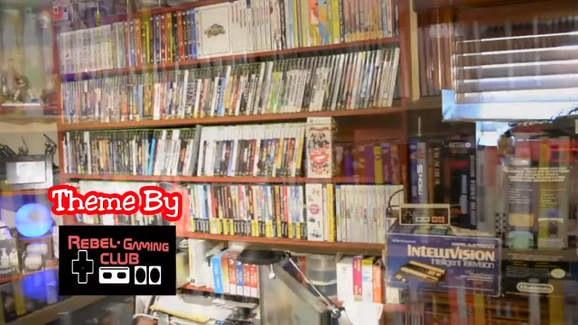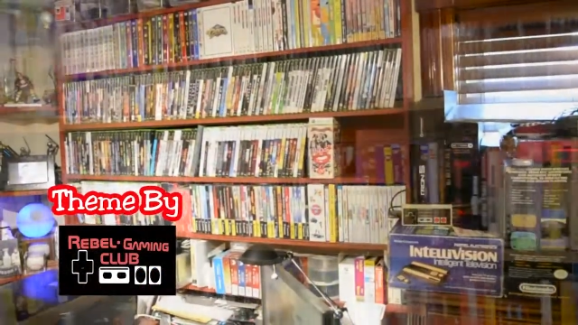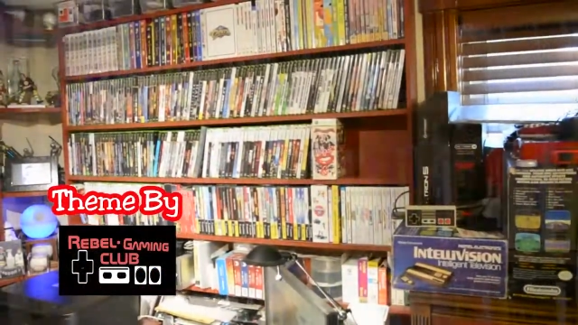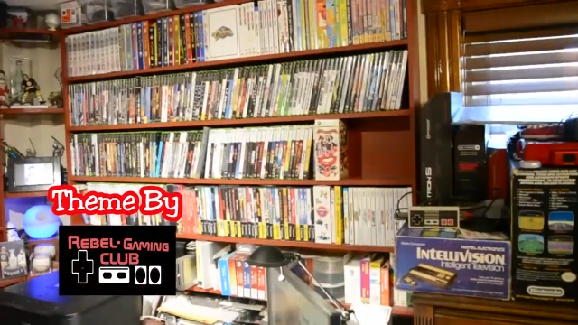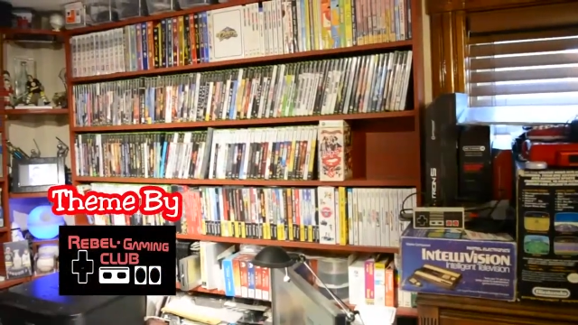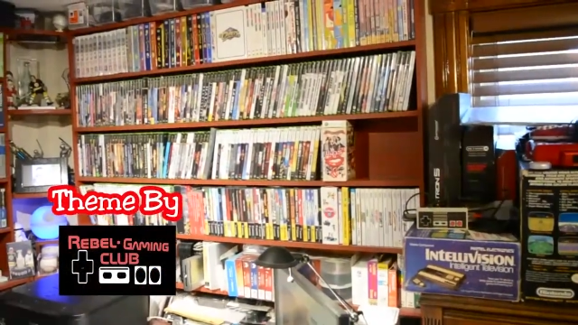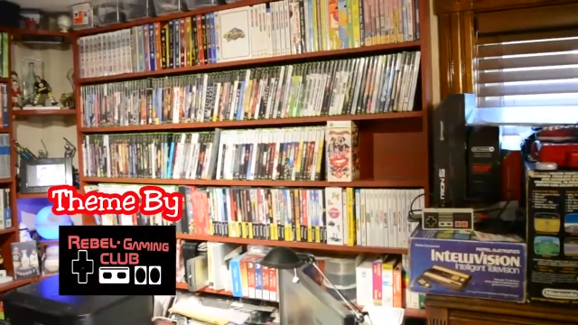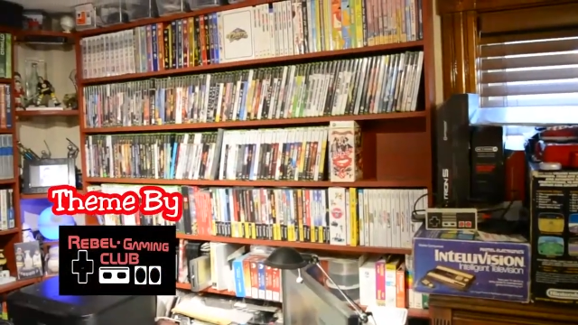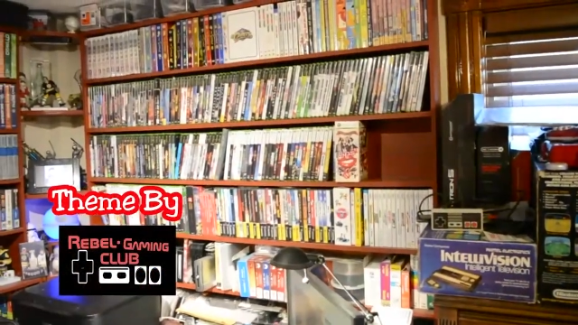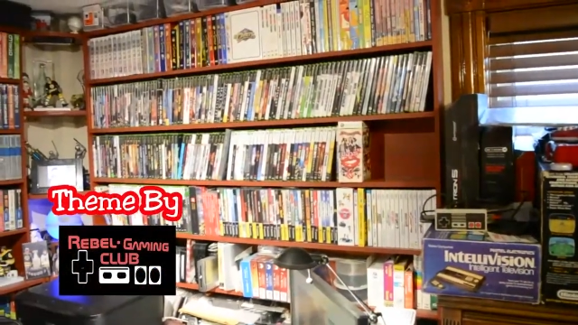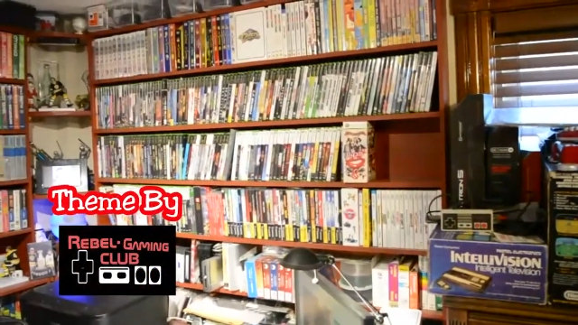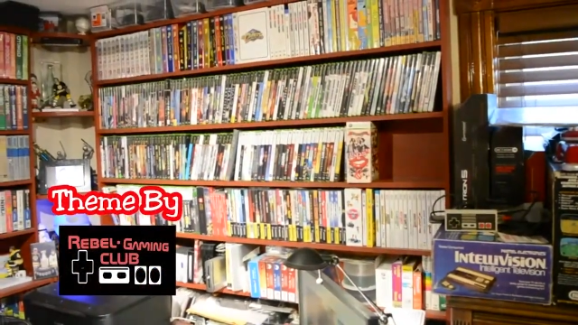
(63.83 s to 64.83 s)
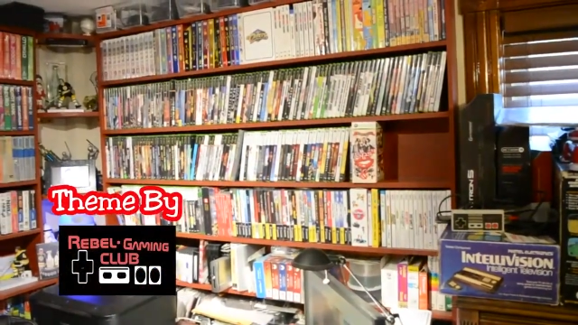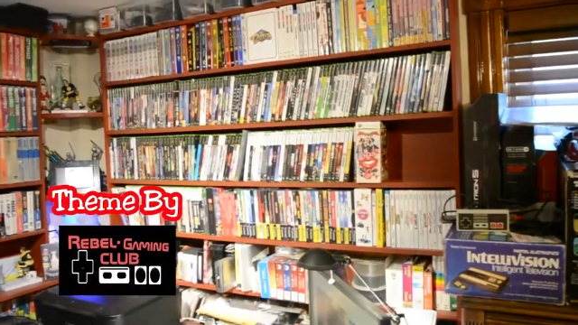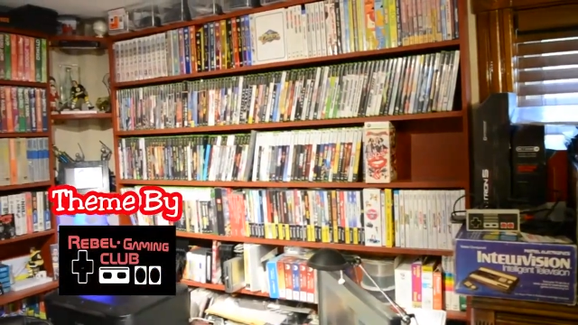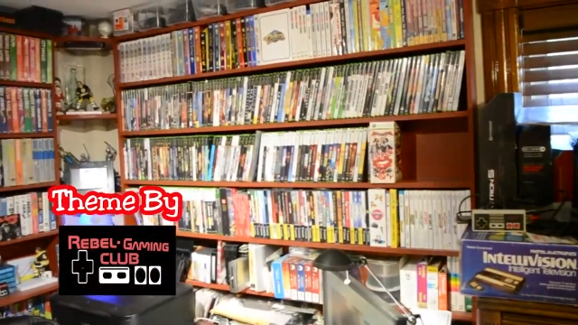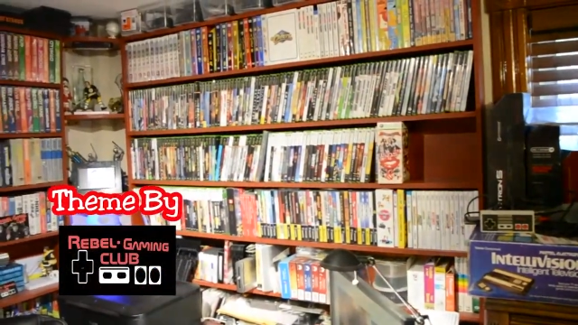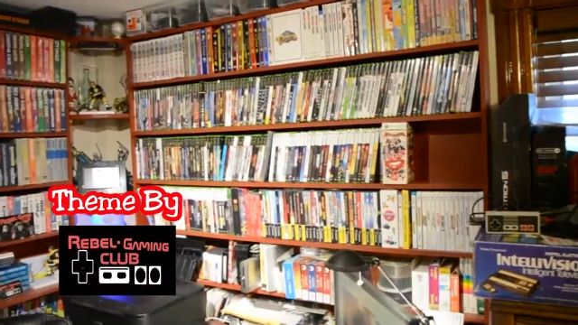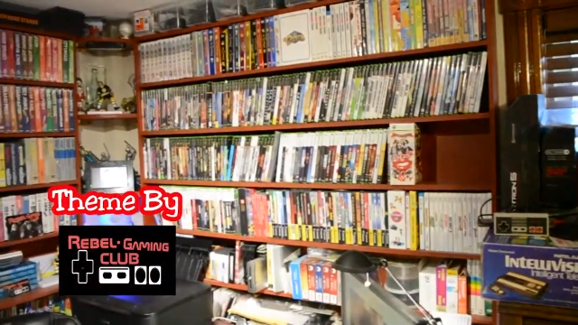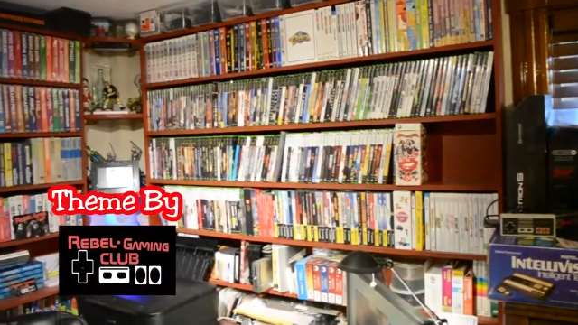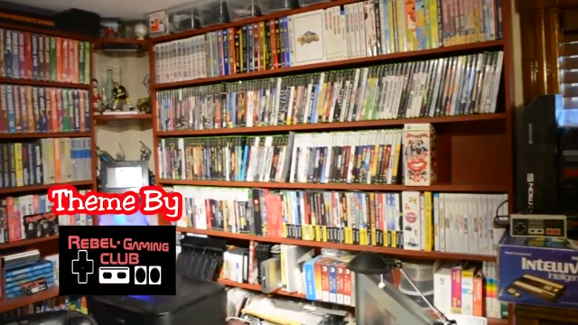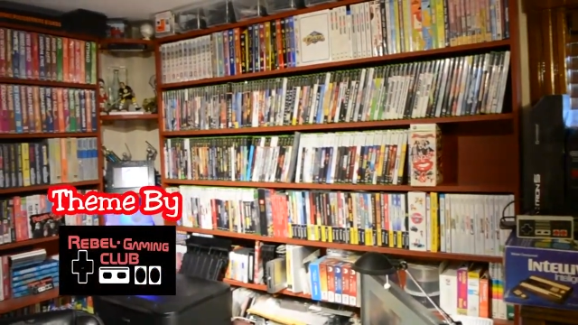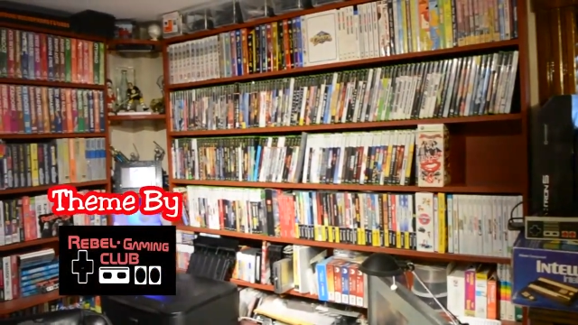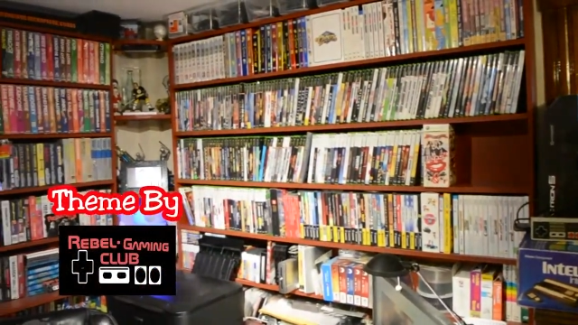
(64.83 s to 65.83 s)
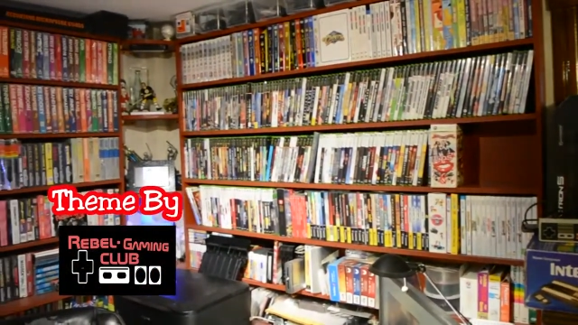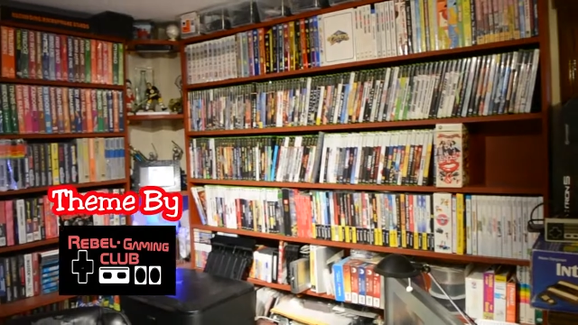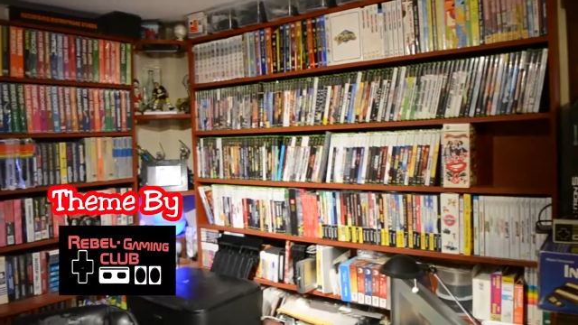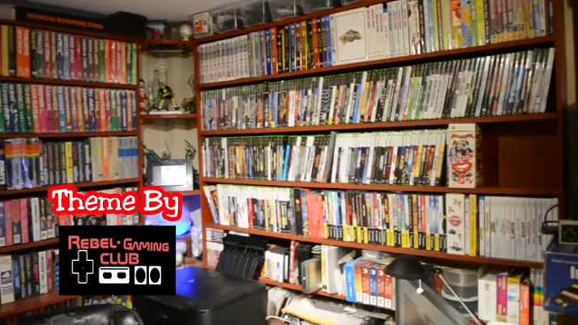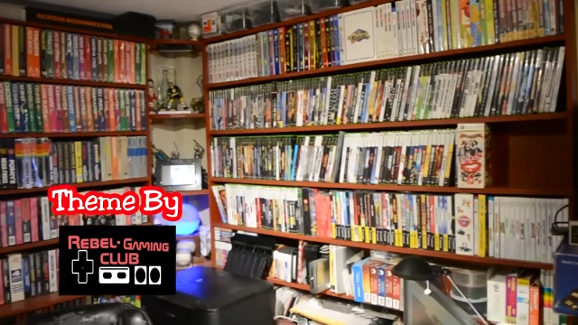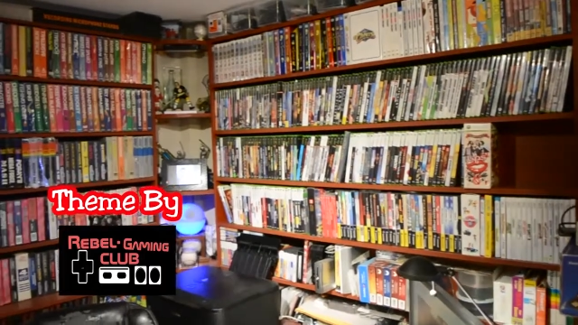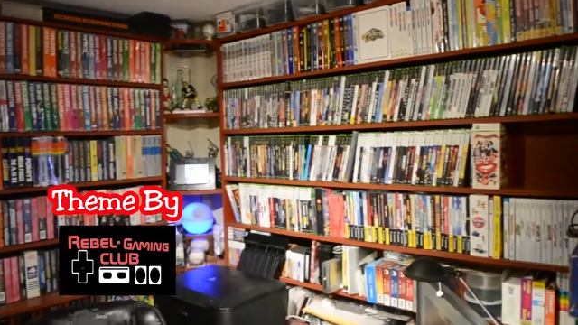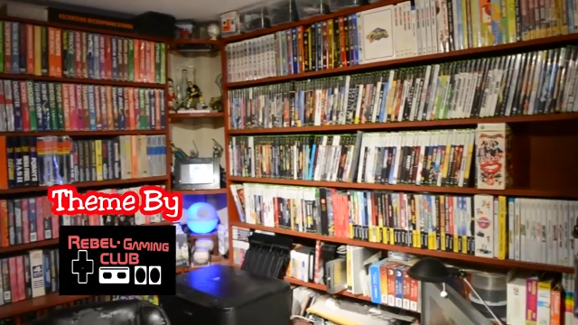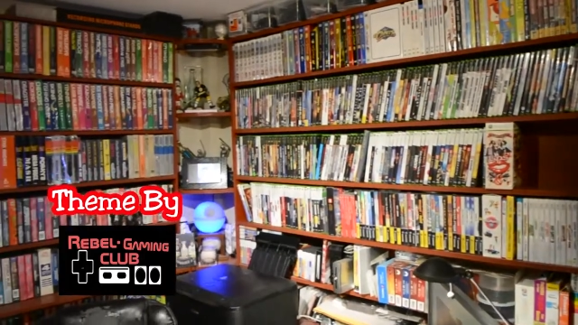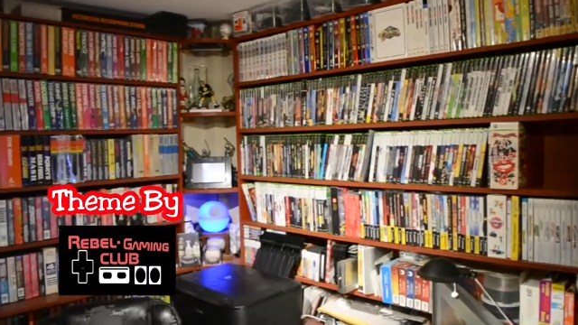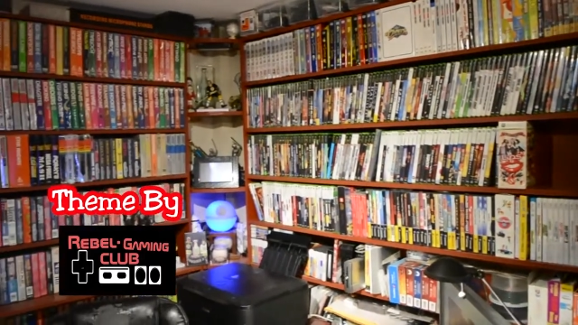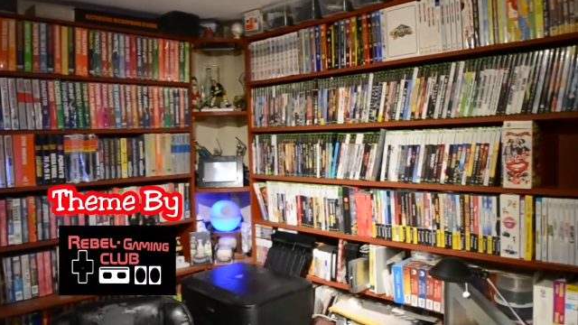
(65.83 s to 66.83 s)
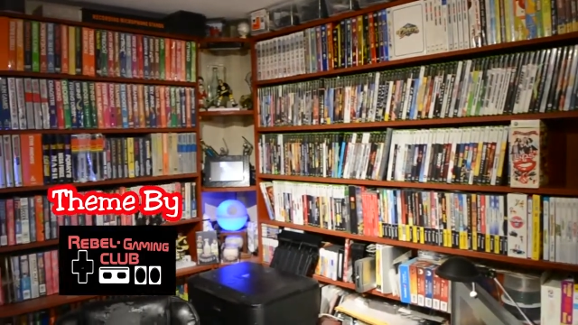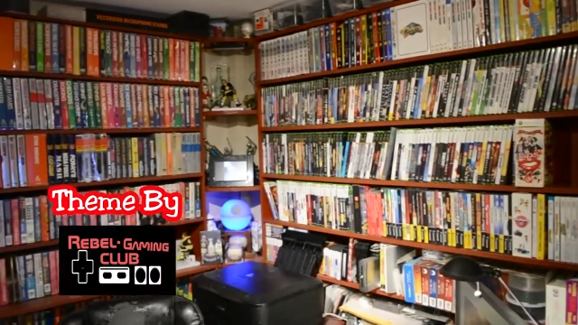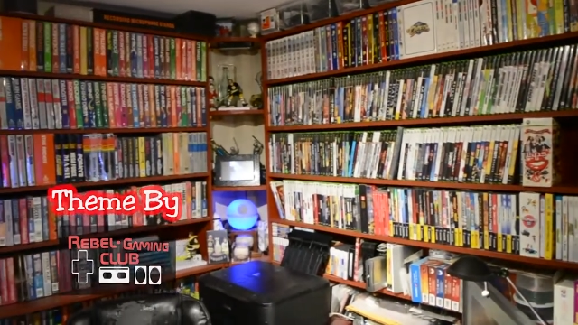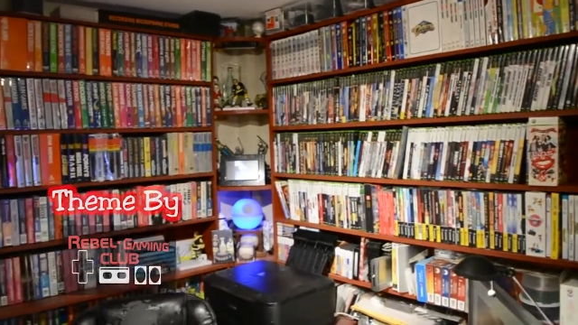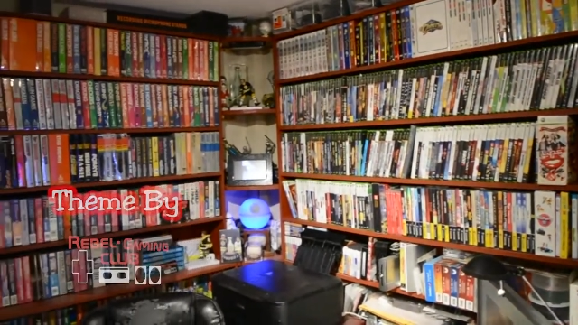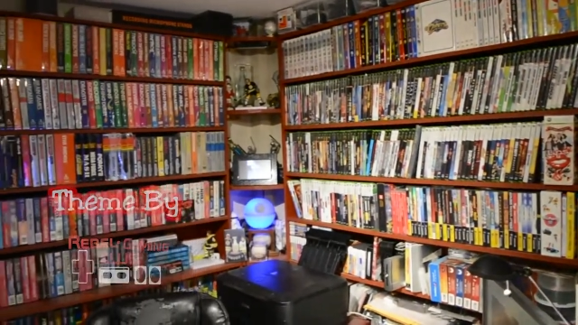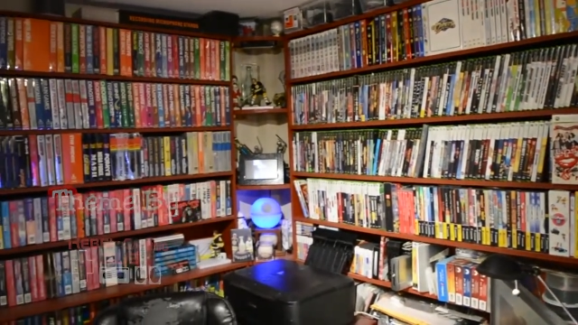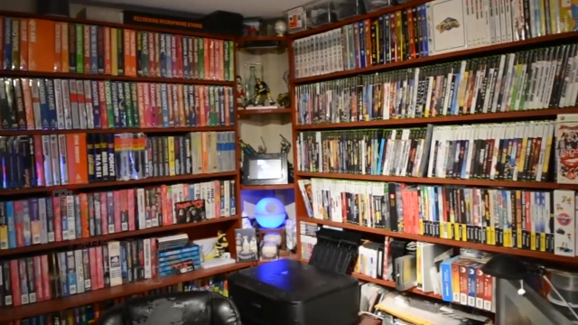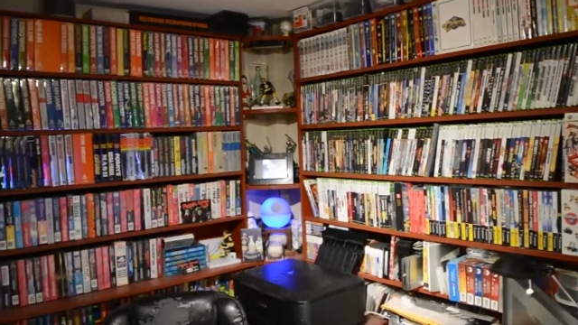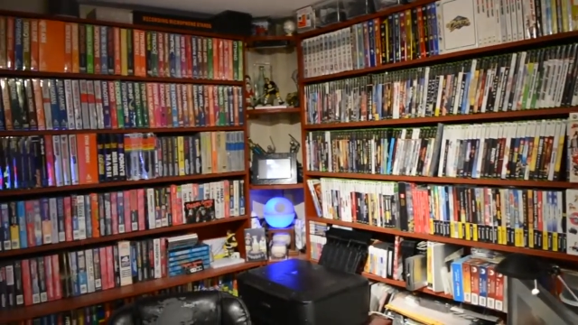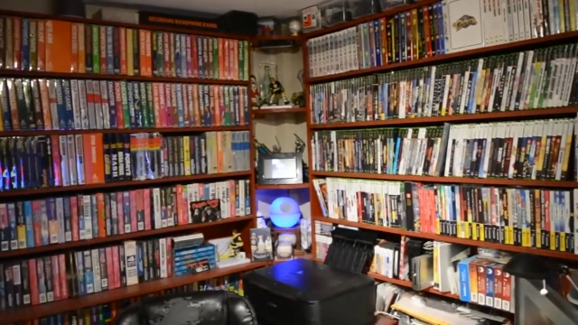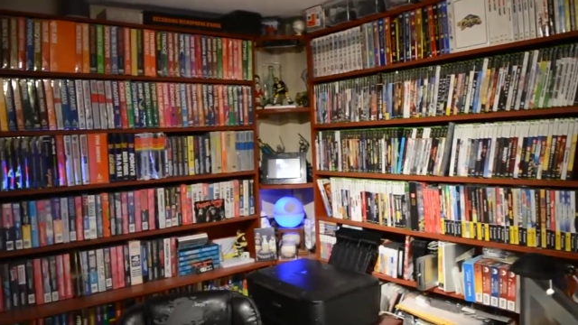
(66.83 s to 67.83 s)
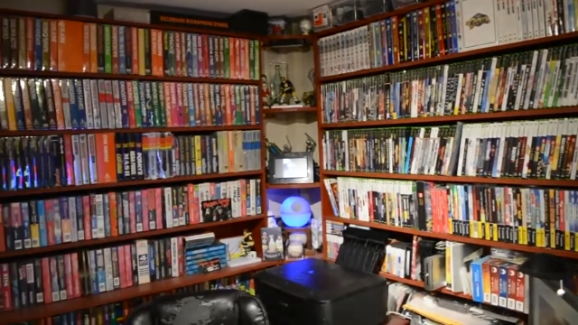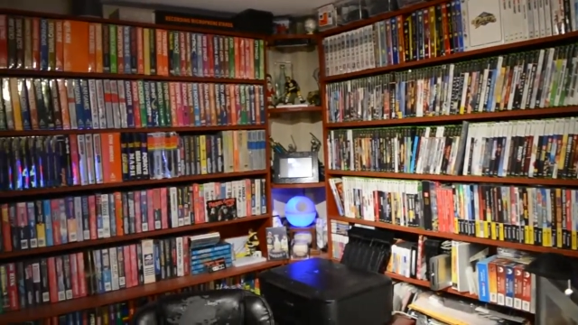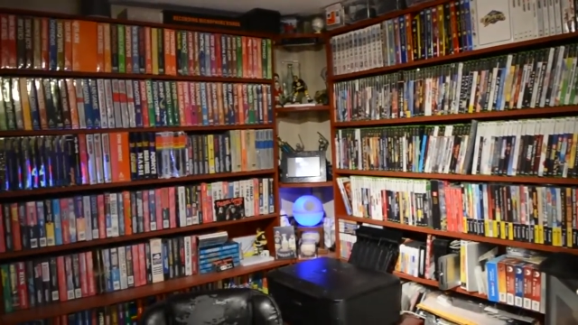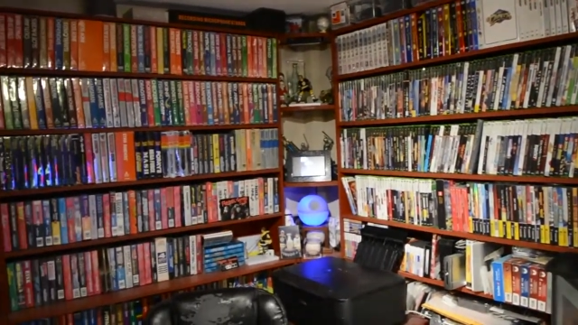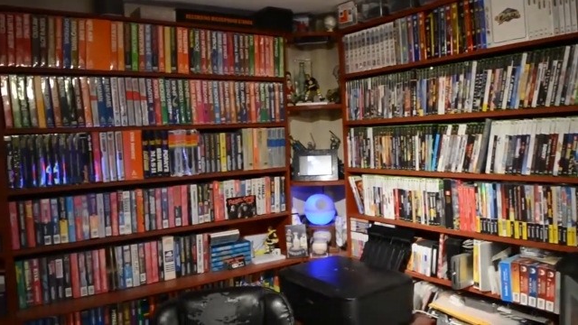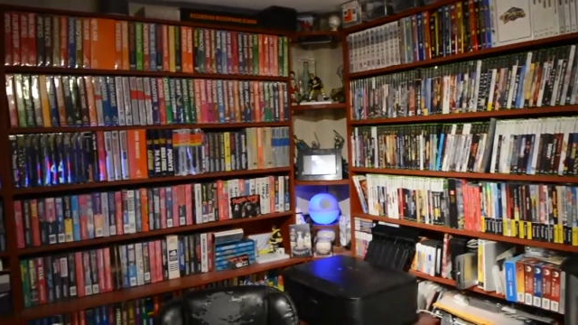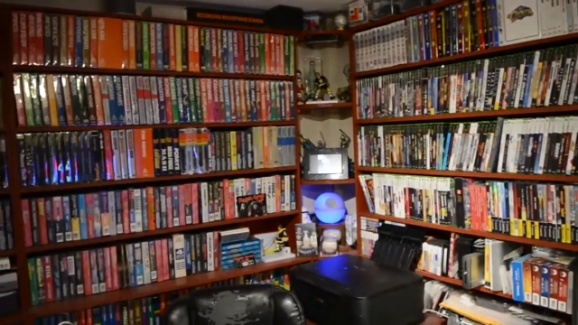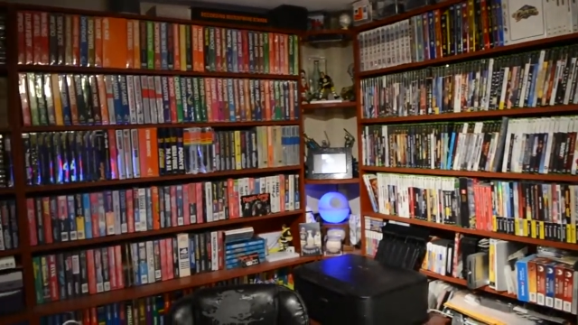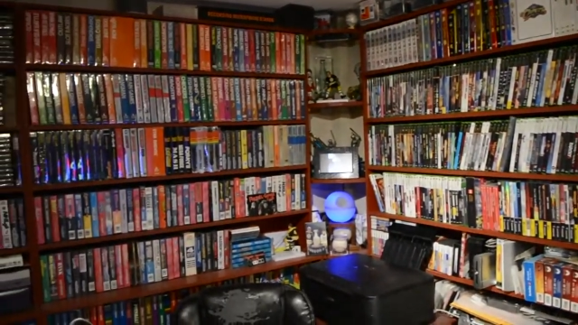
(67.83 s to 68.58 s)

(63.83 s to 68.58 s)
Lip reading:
Nobody's mouth can be seen.